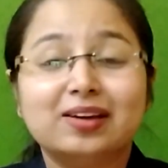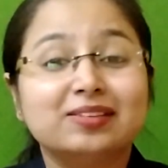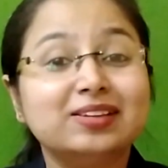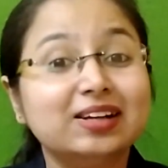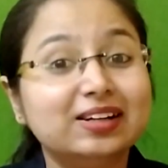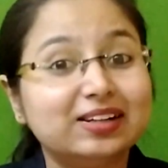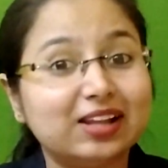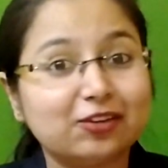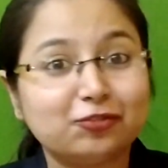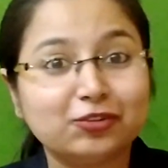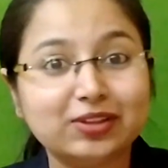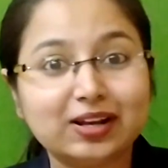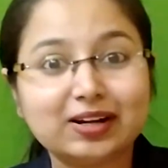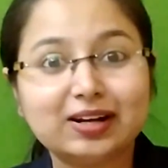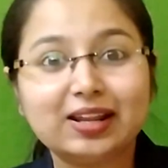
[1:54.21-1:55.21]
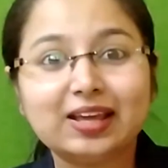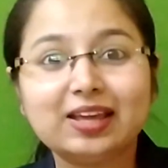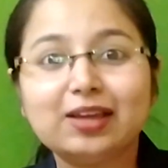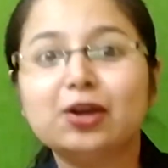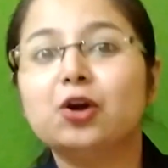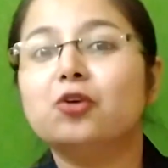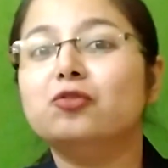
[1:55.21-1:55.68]
See, definitely
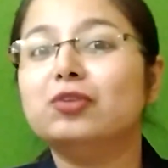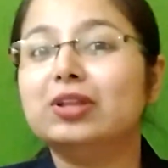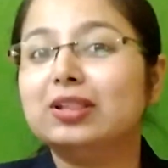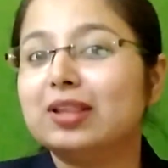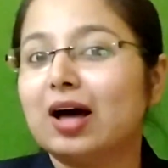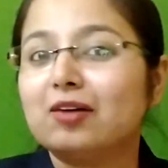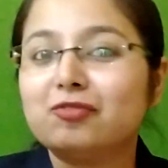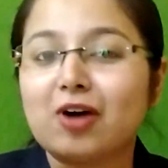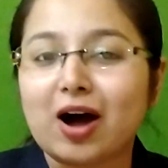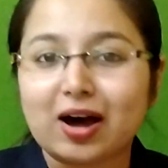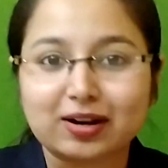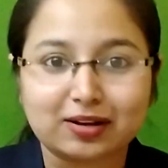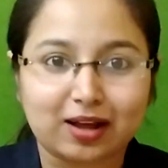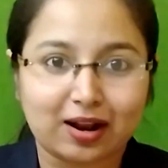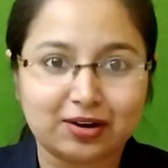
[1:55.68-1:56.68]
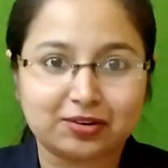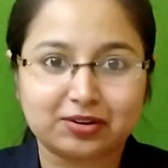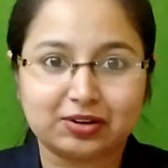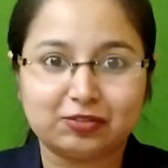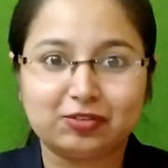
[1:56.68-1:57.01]
we love our country.